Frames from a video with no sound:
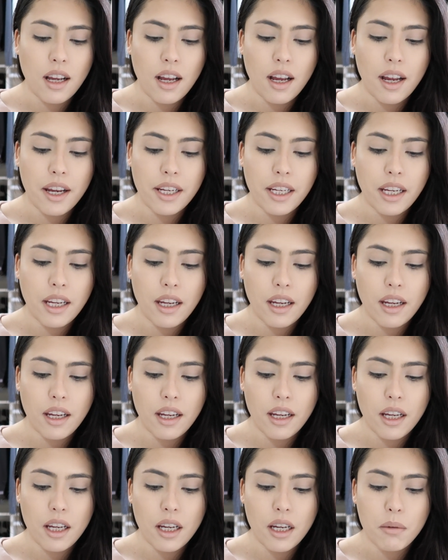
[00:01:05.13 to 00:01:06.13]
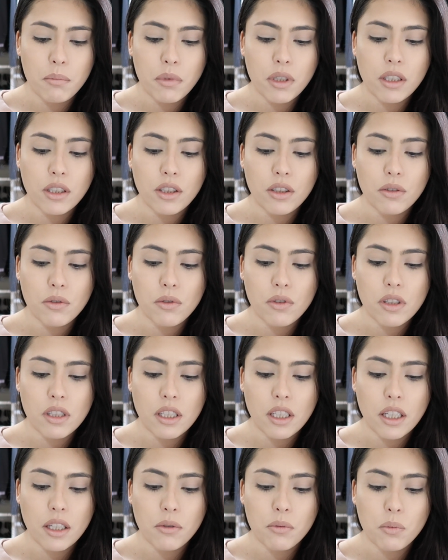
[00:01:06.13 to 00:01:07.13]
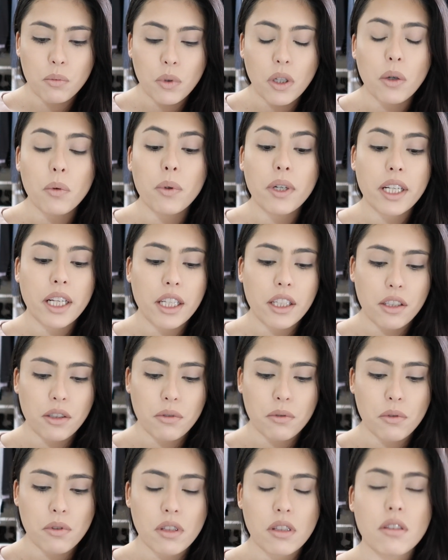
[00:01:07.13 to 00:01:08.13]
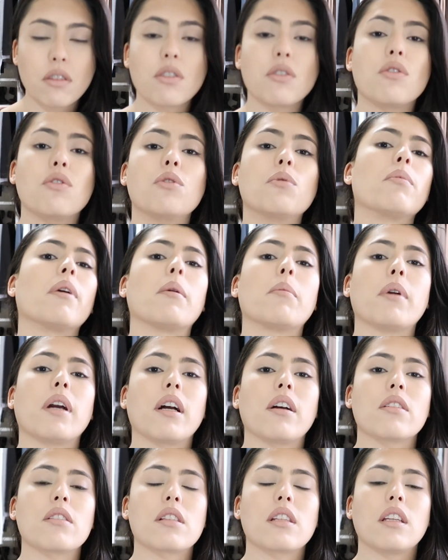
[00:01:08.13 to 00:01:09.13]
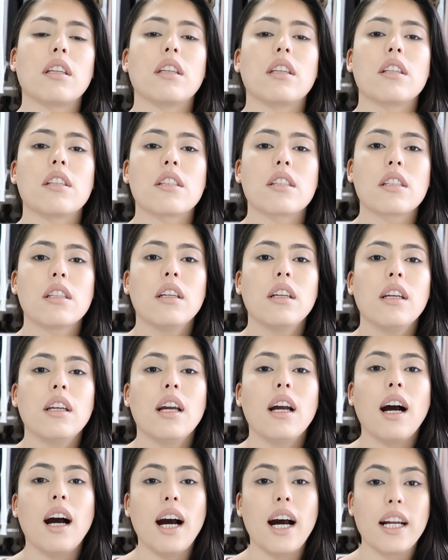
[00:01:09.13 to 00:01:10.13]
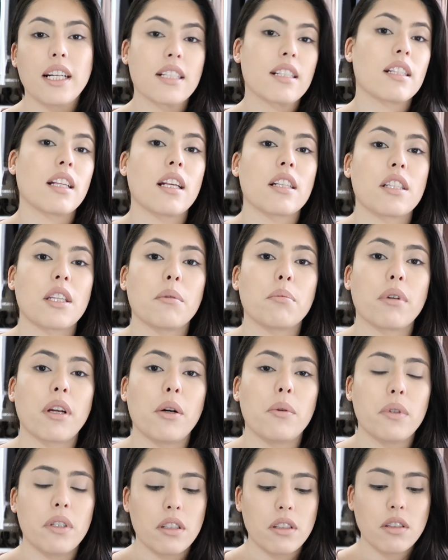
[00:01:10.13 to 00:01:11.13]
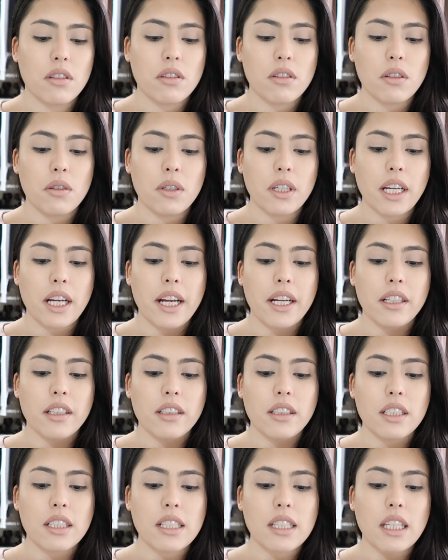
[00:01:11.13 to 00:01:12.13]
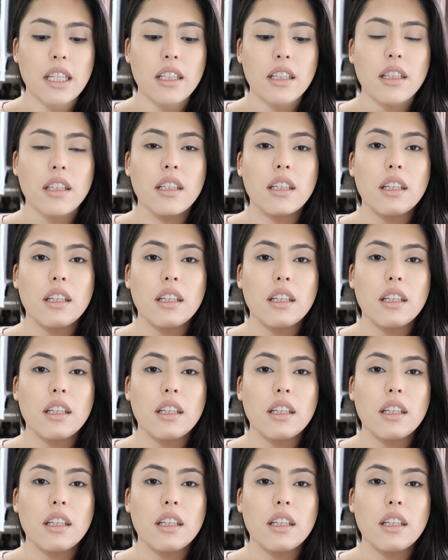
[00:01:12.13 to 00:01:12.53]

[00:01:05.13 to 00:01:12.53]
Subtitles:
I am using, well, what I use to do my brows is Anastasia Brow Wiz. So it kind of looks like